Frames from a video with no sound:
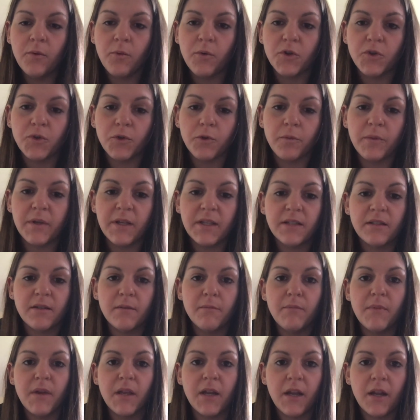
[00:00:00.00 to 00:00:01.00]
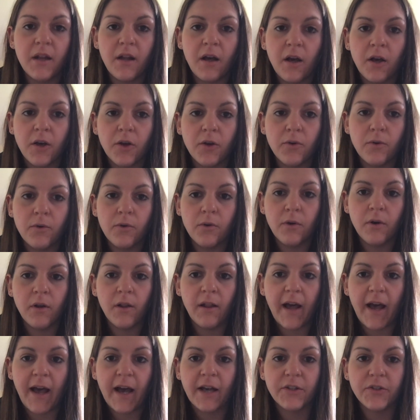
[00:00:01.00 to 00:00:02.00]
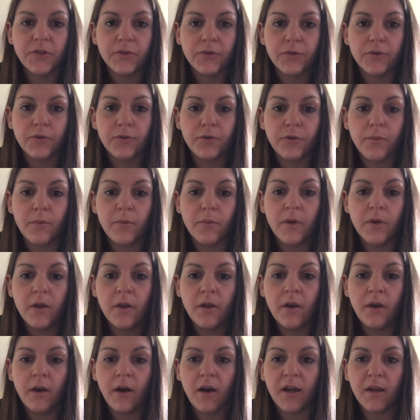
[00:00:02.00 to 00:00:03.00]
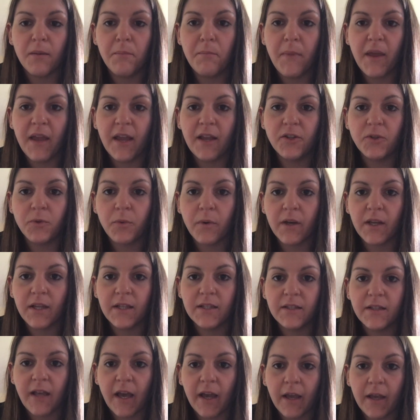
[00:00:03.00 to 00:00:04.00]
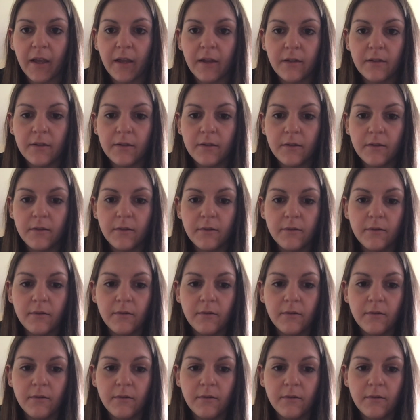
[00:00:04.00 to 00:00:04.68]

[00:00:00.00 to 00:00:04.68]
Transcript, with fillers: which will be submitted on Google Classroom on May 22nd.